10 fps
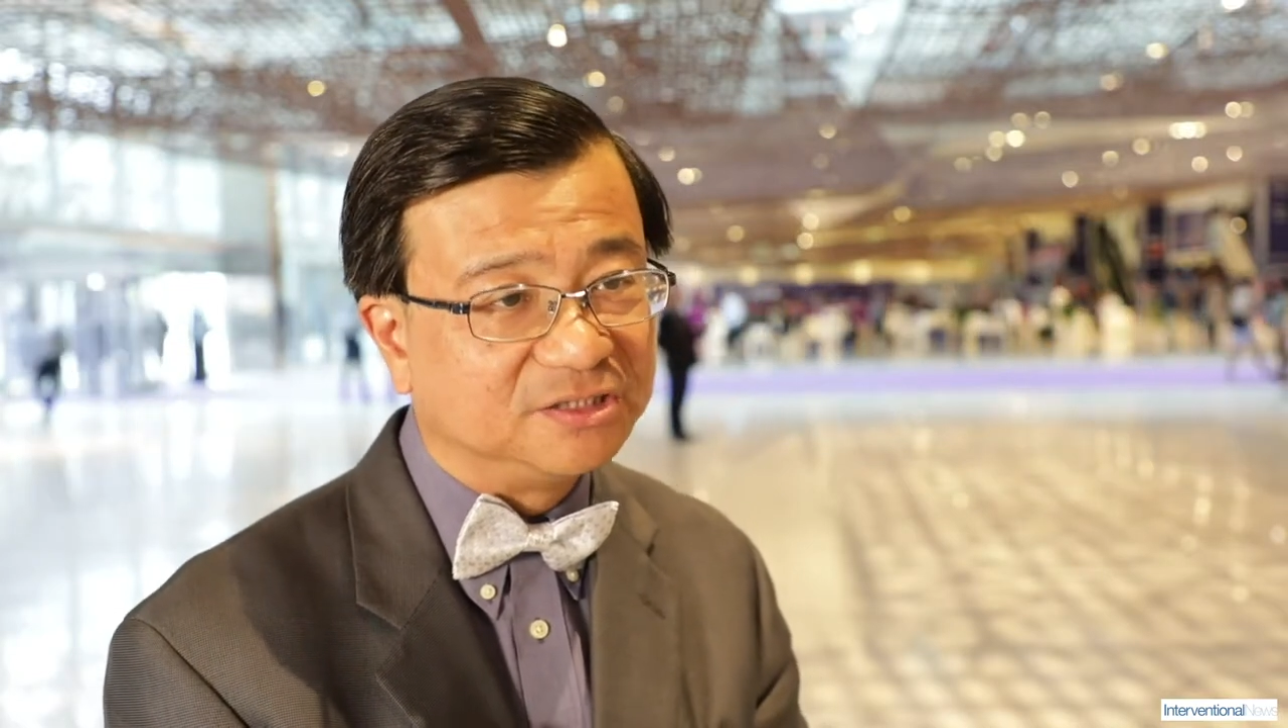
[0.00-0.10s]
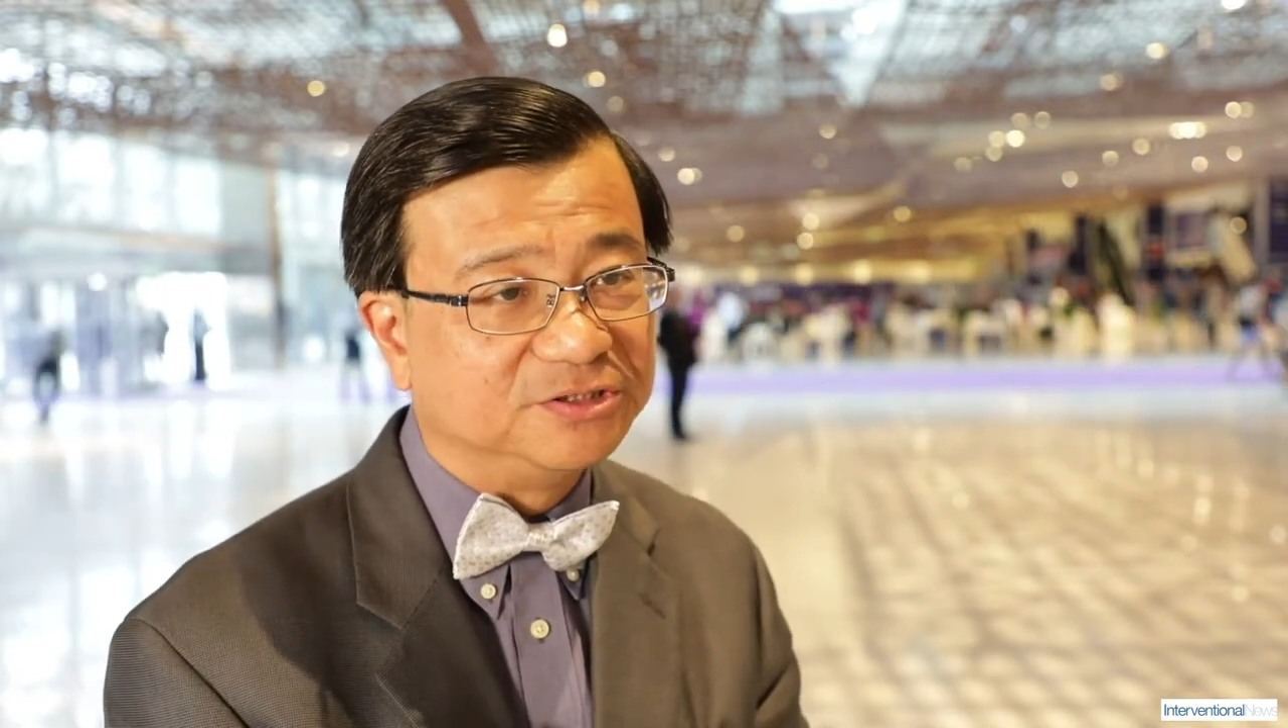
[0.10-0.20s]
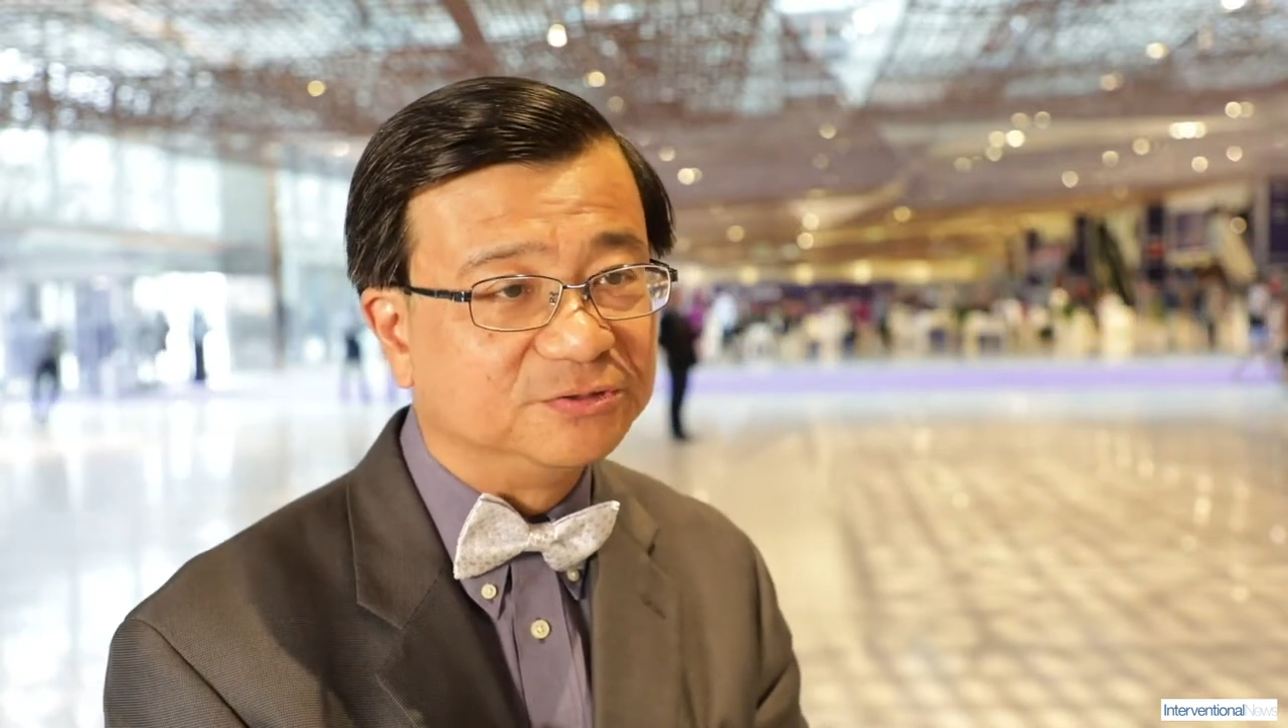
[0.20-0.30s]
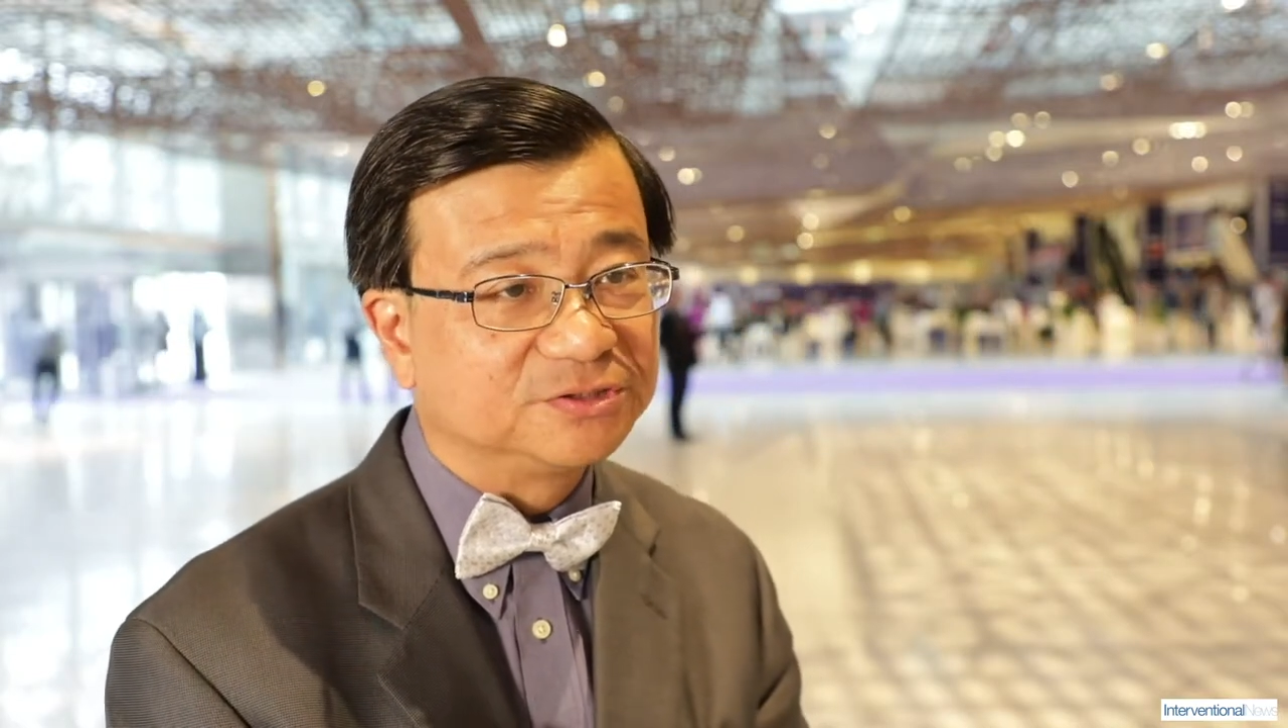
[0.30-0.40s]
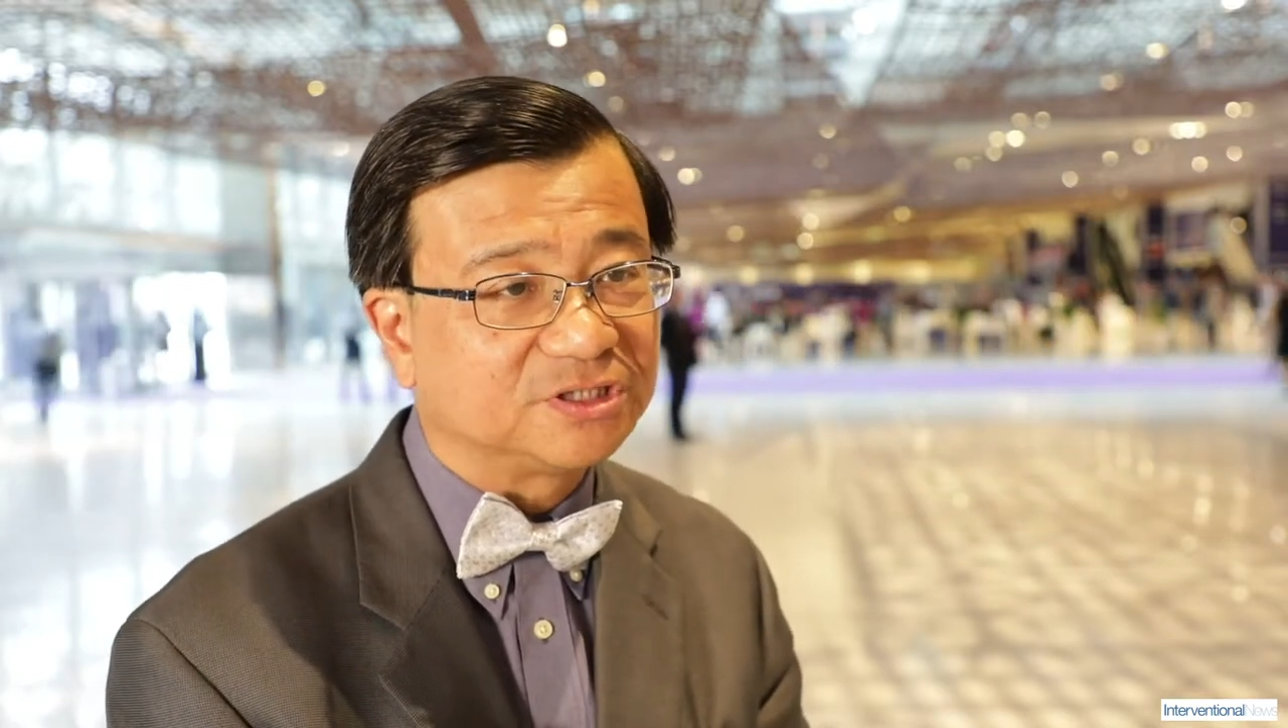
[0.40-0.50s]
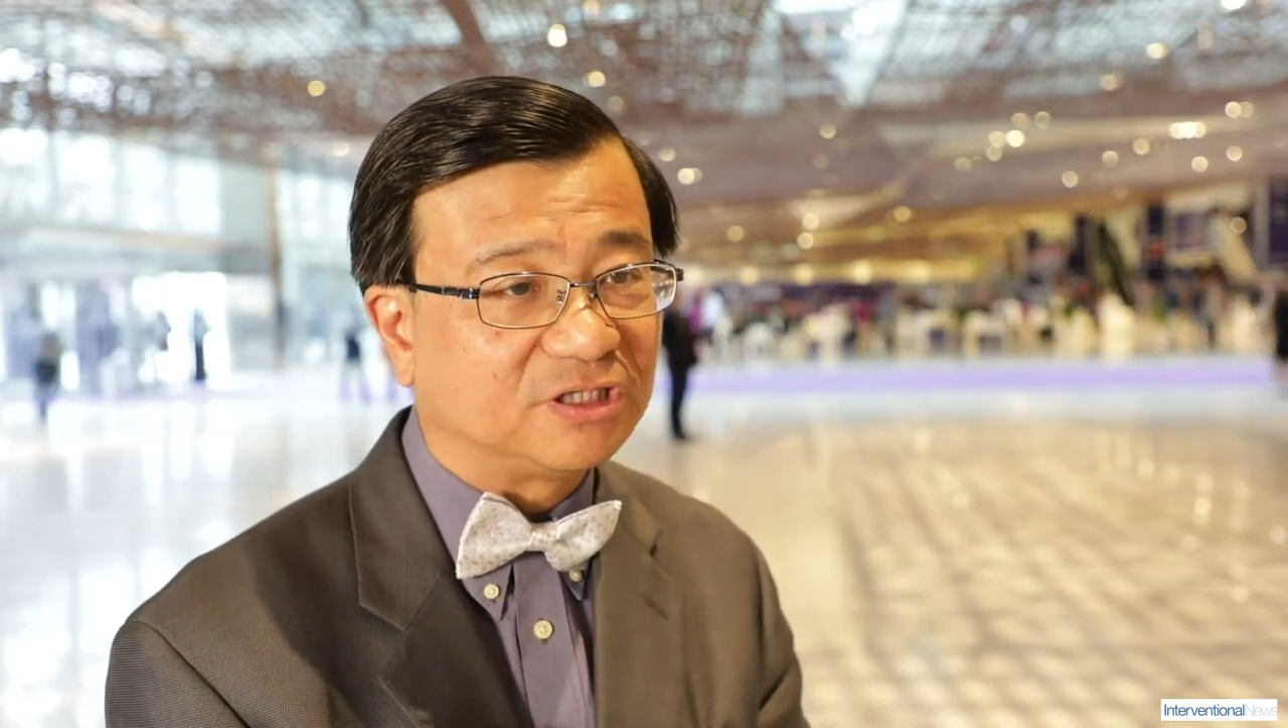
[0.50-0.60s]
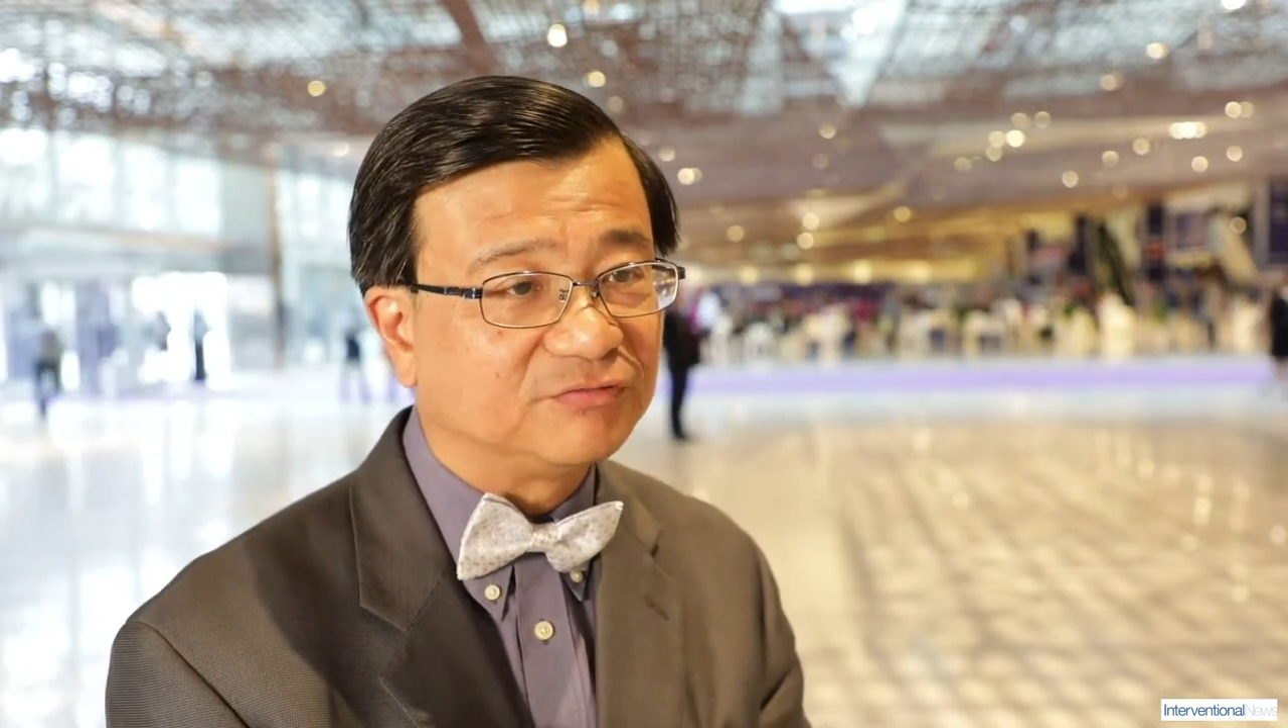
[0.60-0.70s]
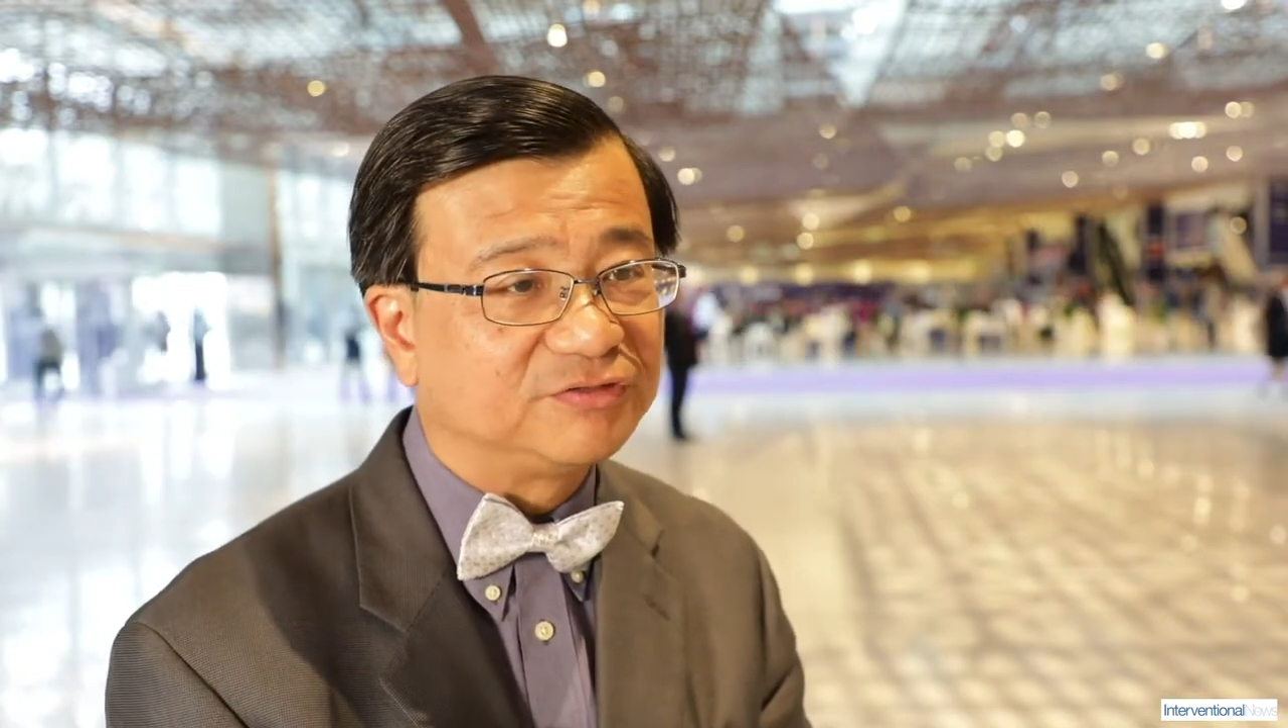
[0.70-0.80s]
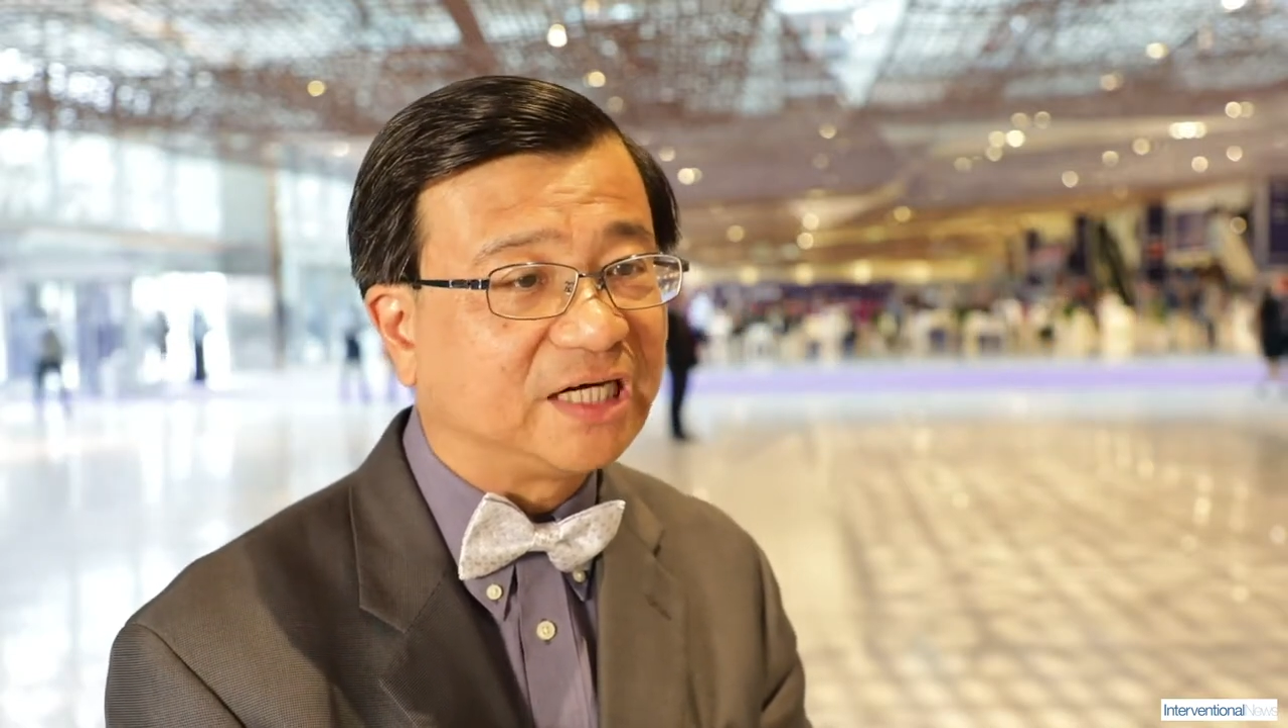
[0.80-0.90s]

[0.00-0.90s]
the use of